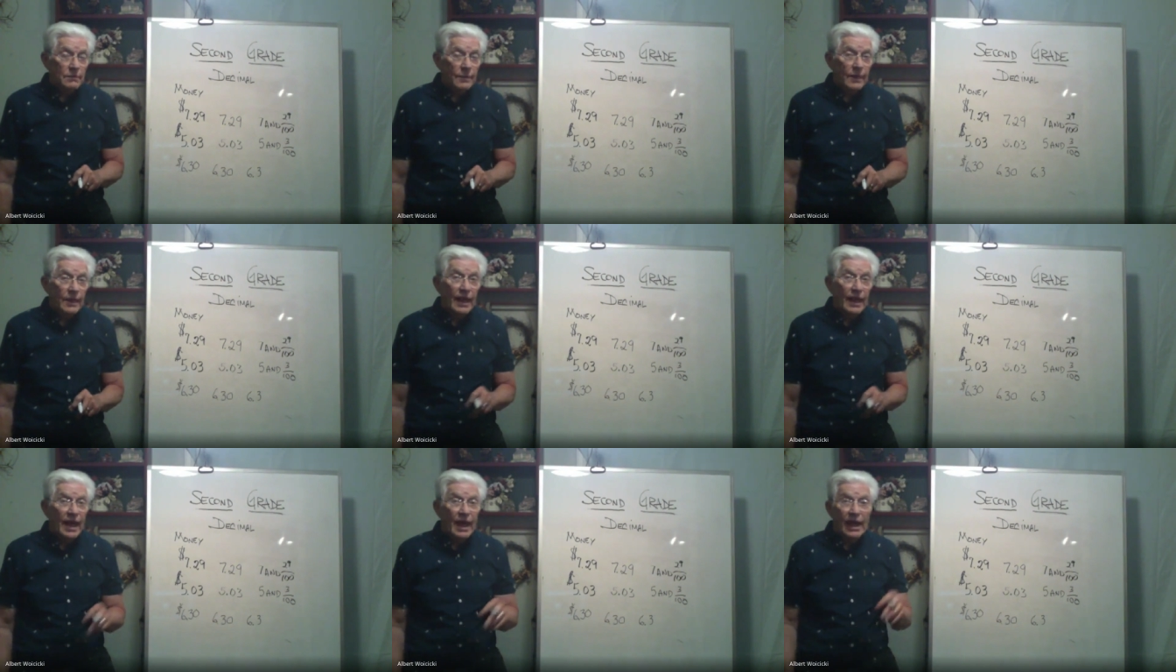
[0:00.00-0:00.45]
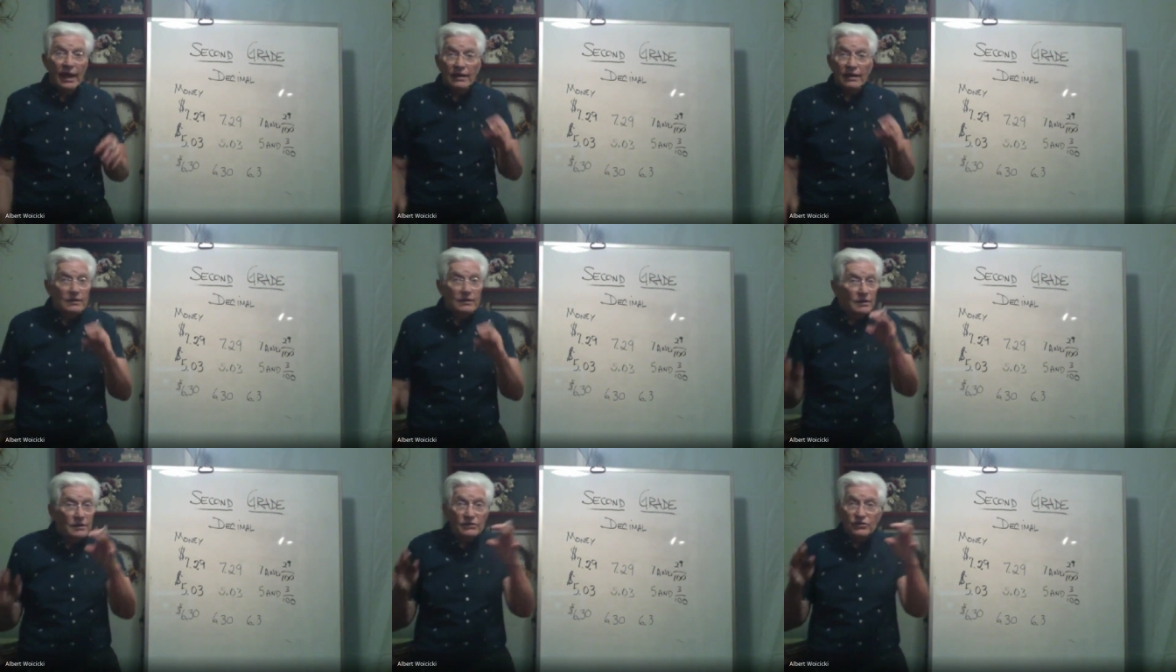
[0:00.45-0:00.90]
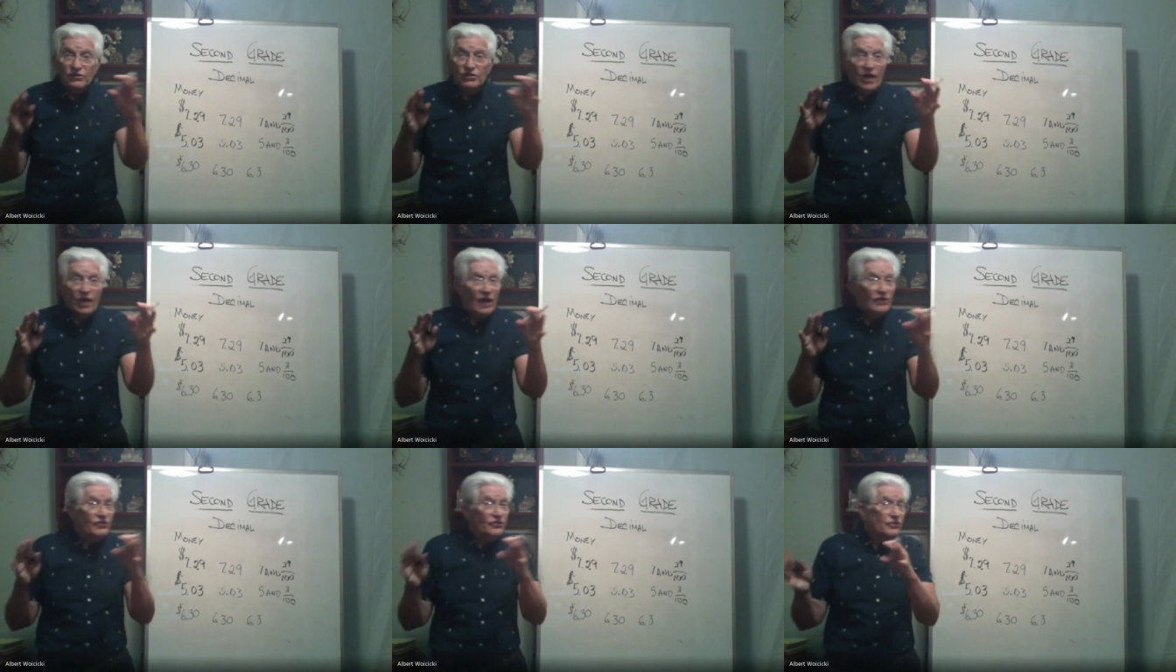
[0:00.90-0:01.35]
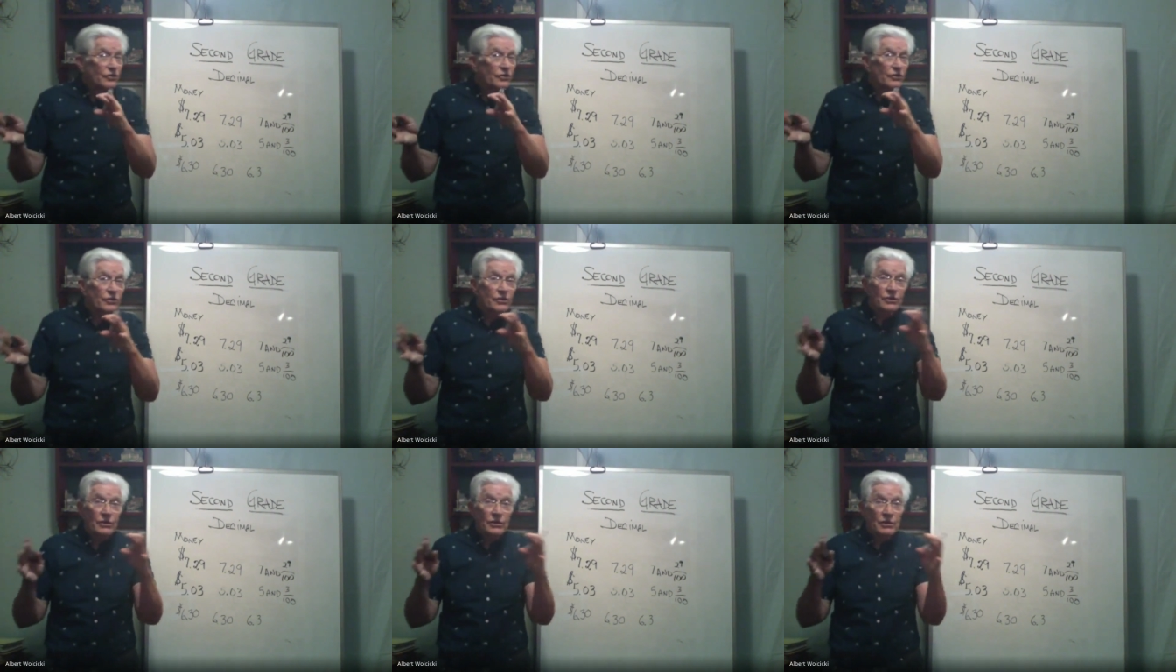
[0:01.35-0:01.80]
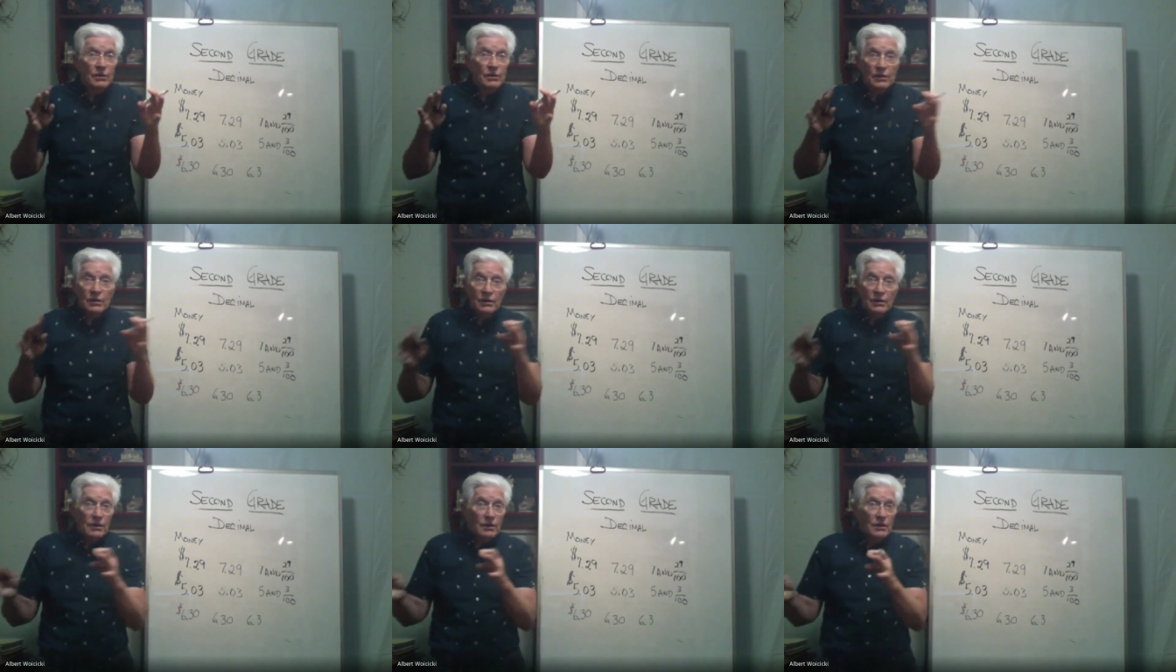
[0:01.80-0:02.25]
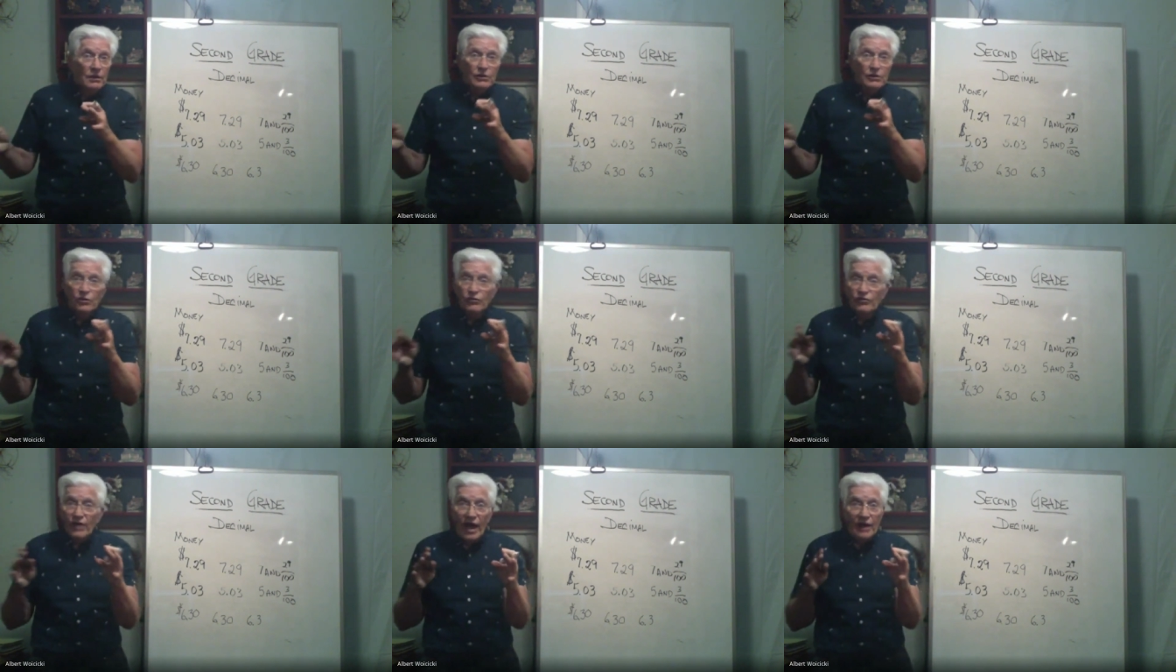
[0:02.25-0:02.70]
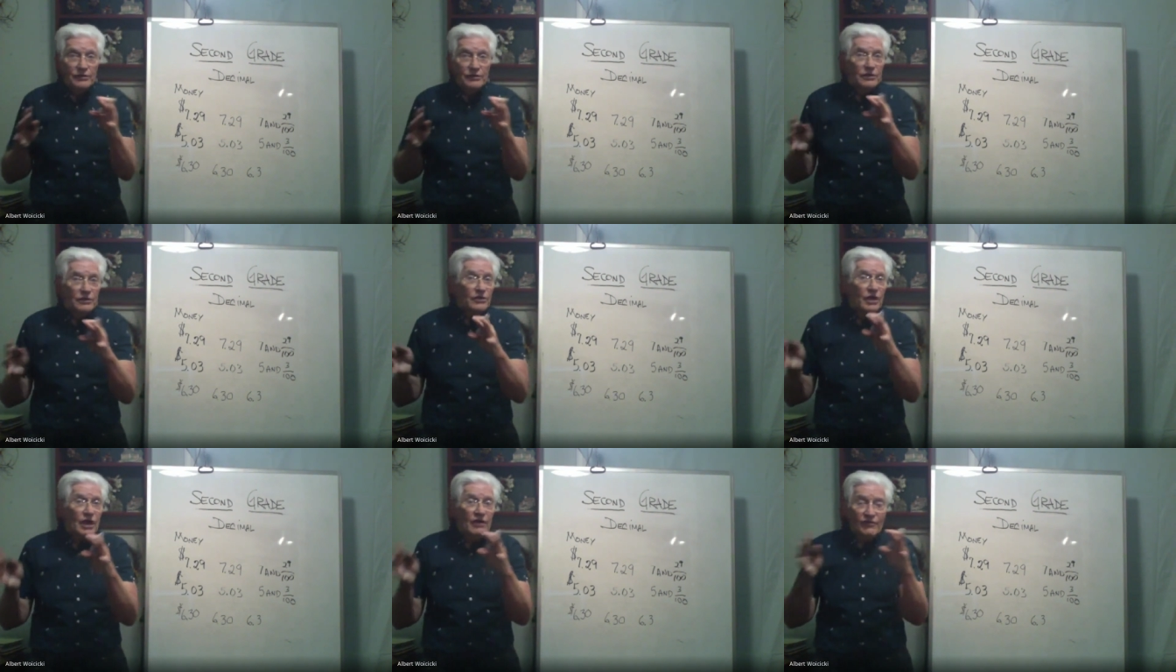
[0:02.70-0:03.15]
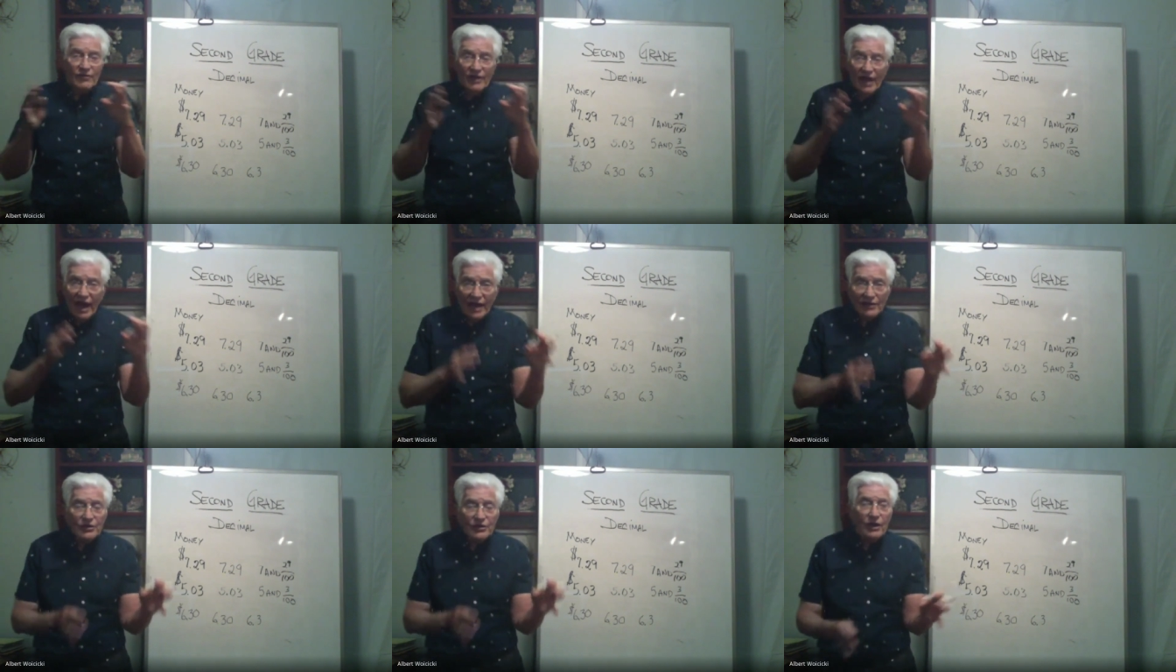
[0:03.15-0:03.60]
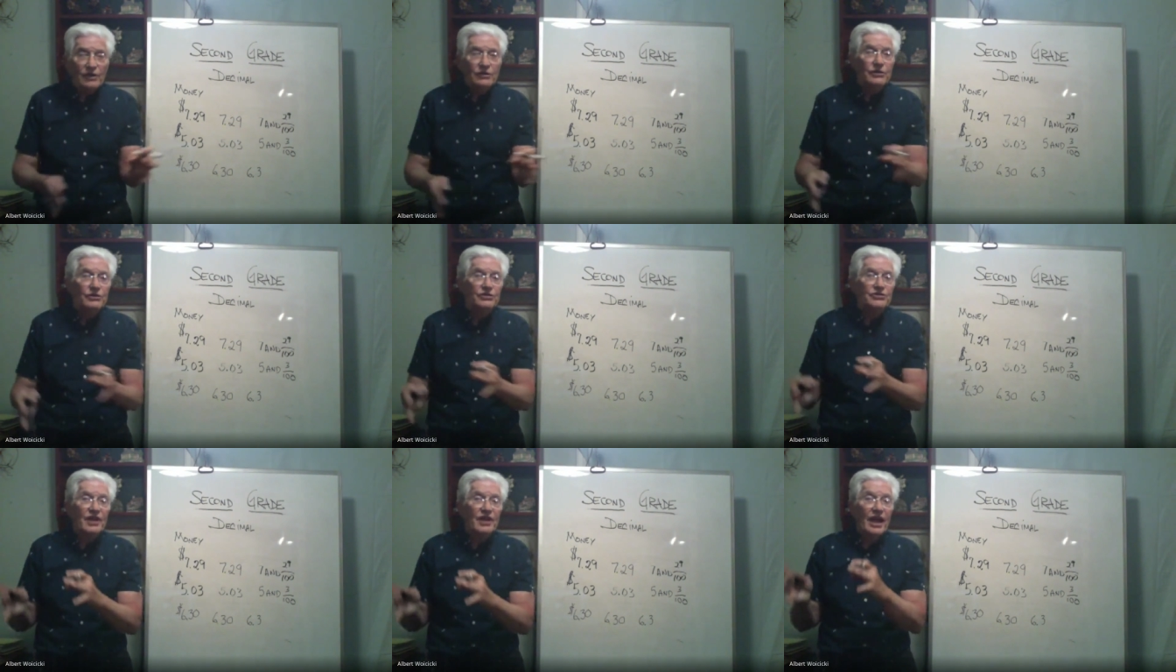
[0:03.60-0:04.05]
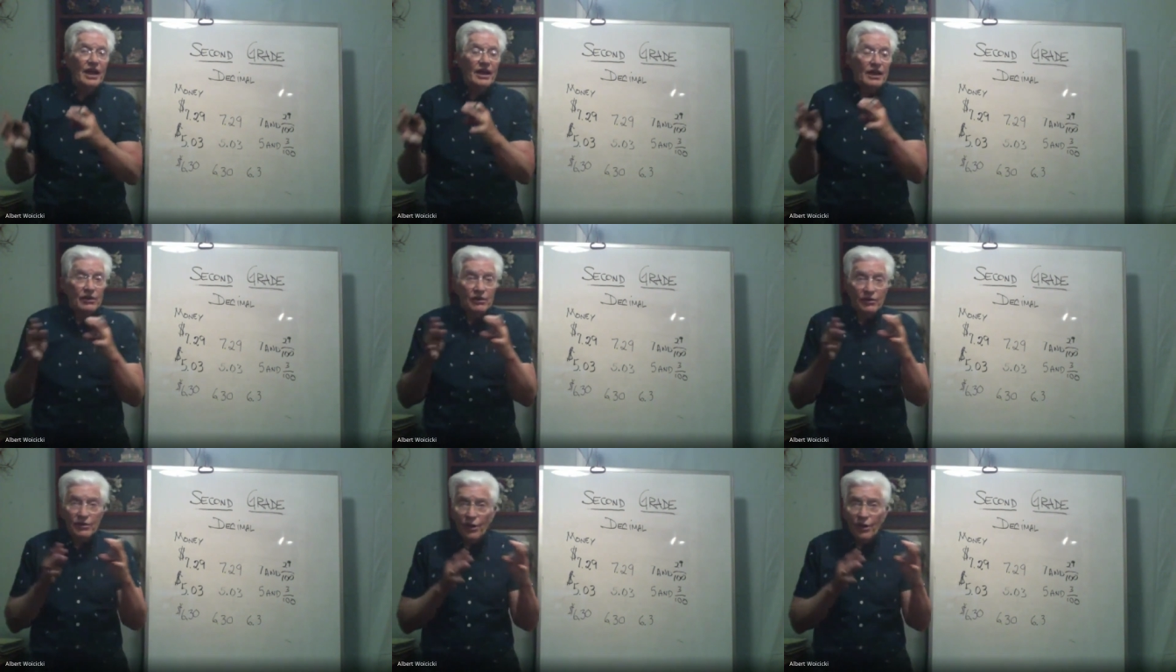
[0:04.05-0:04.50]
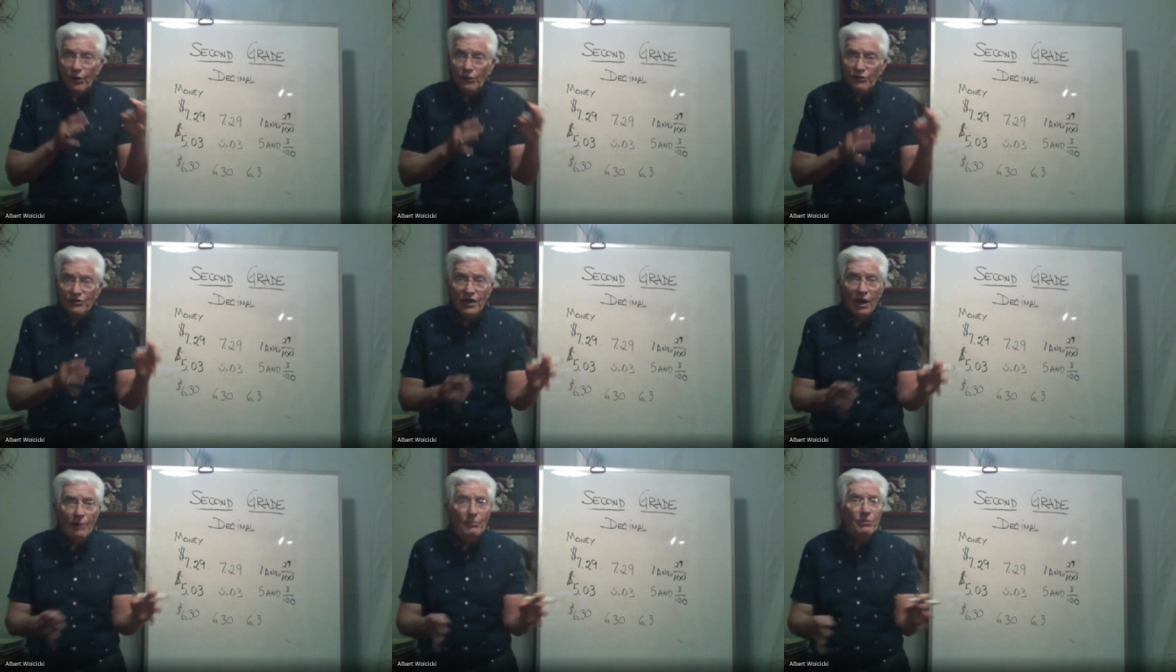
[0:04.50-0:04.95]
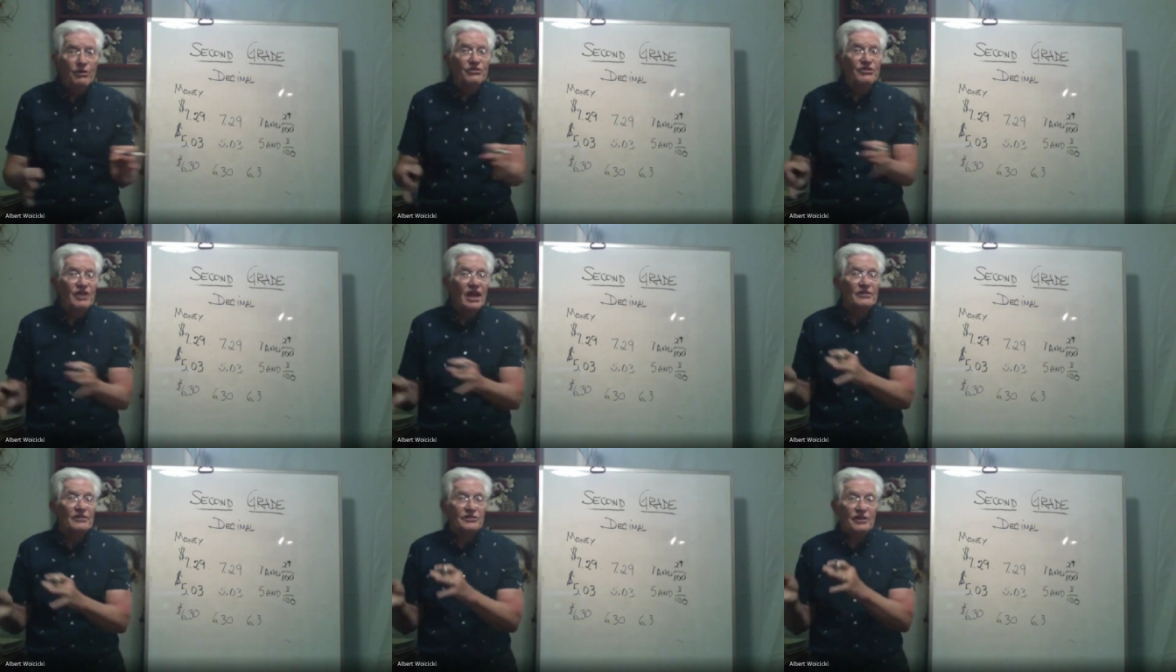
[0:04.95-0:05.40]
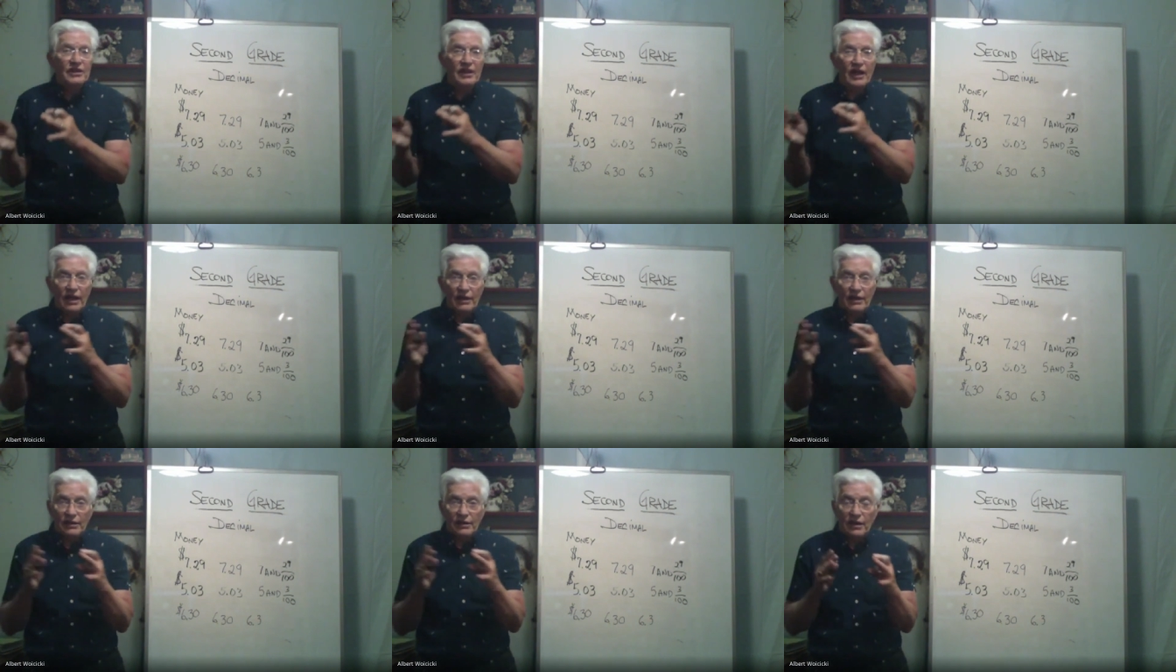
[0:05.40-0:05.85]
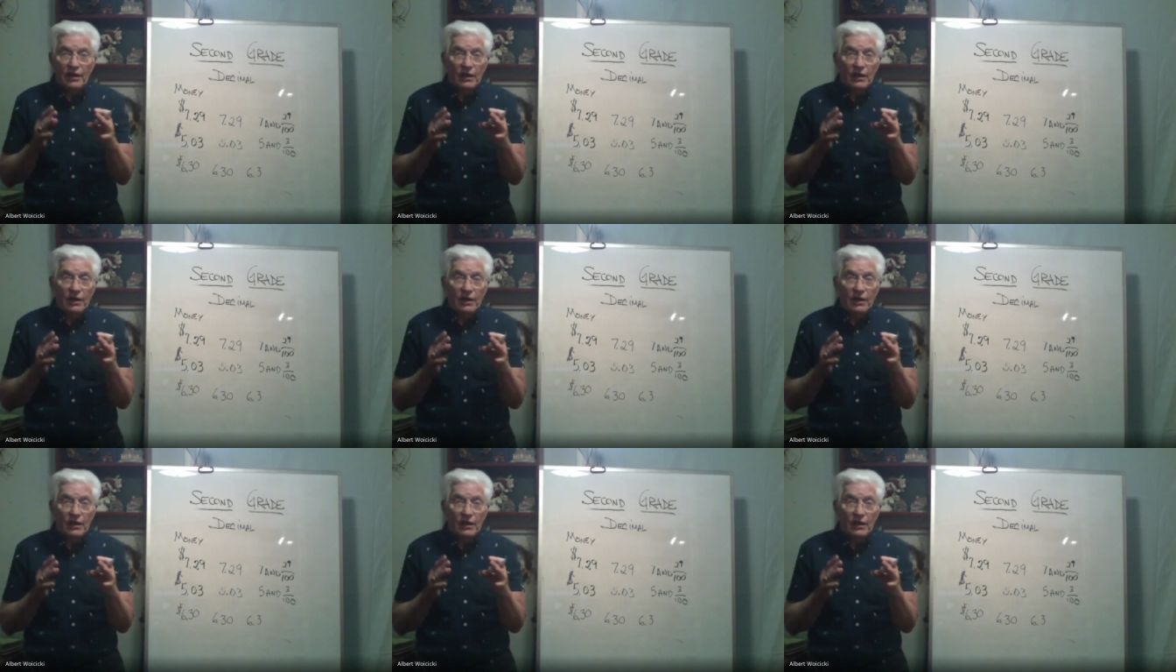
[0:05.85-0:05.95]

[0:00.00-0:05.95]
And just, they've got to understand, here we go, number sense again.